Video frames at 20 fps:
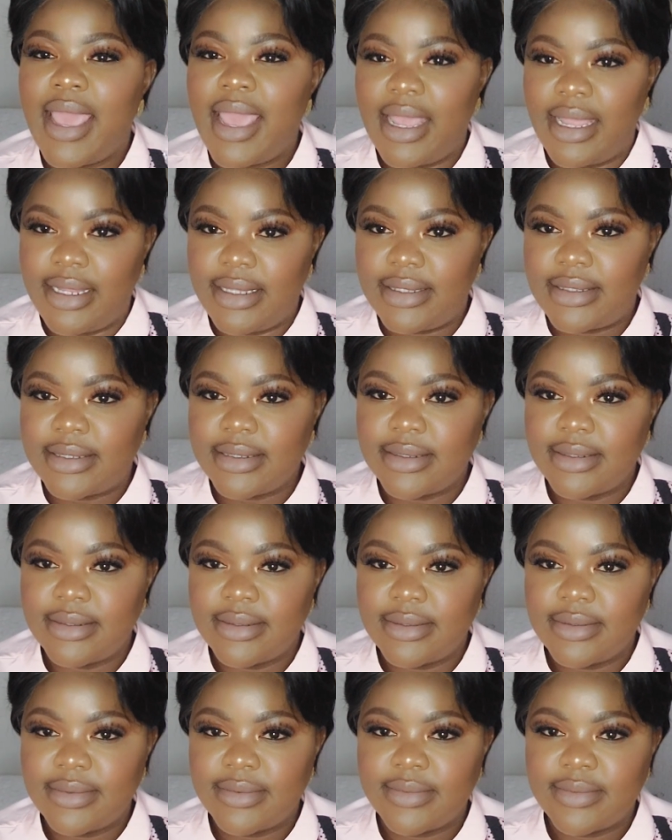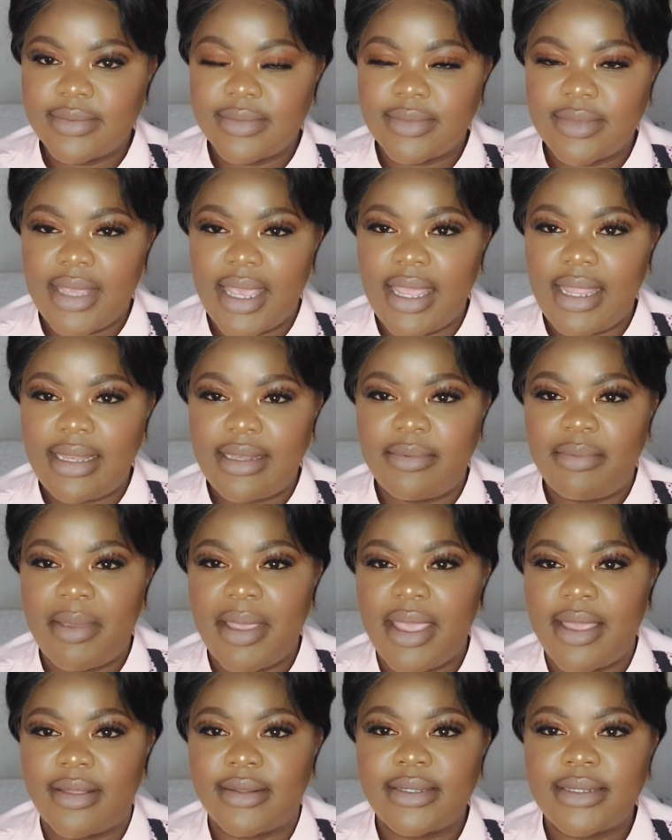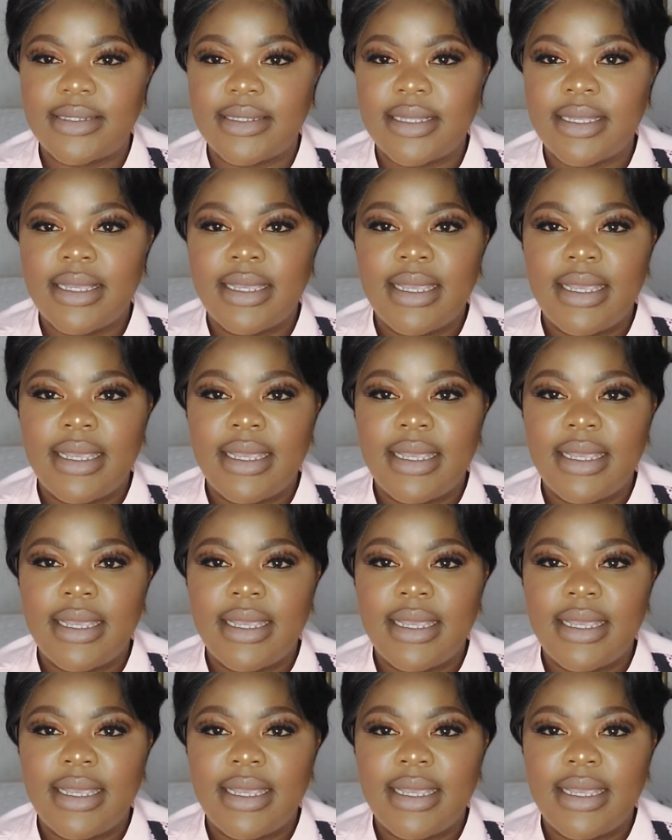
eight, eight pairs,